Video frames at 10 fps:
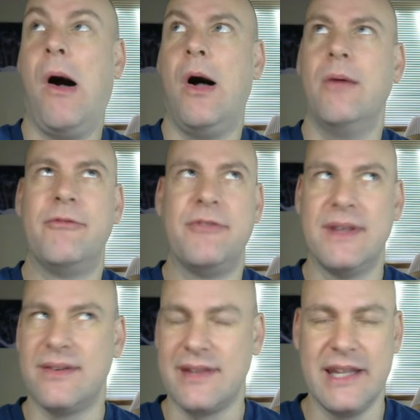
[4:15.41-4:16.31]

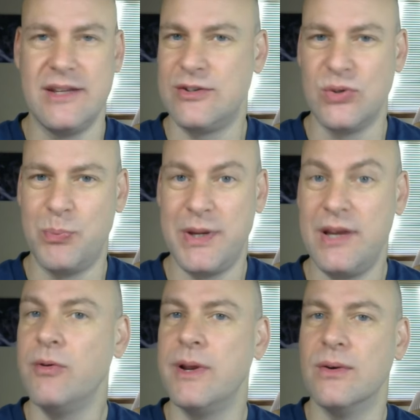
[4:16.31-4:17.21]
obviously
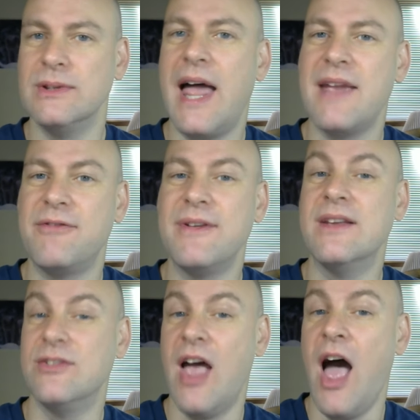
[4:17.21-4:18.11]
superior life
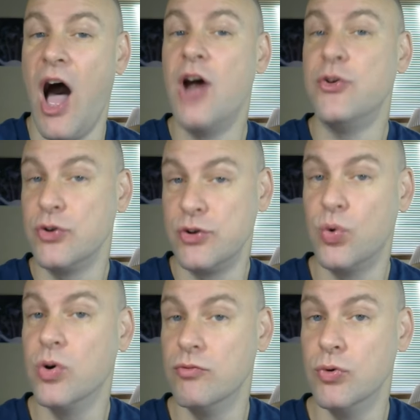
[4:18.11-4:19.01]
is under
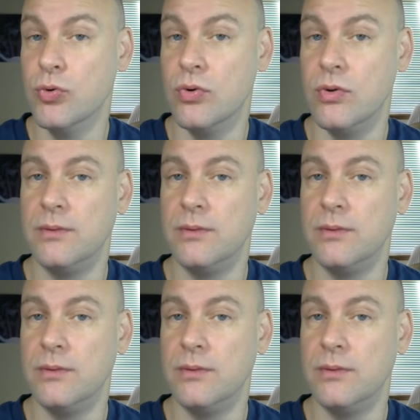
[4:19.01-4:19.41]
your rule.